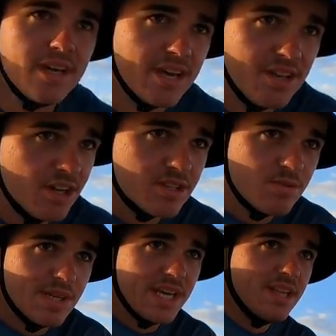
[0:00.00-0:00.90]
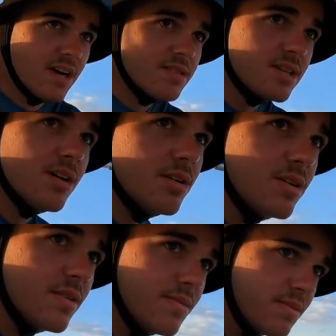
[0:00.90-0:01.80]
and no squid either. So
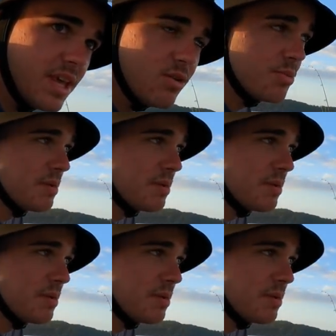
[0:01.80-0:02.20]
here